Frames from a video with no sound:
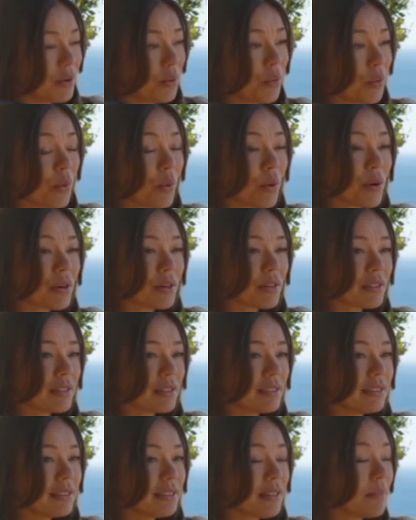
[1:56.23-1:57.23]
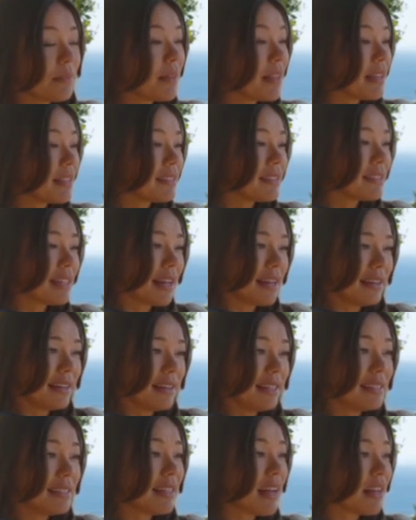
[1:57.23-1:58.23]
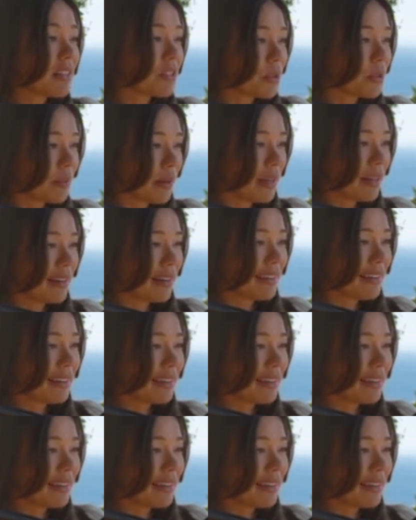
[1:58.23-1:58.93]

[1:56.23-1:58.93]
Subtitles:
or some things that exacerbate it.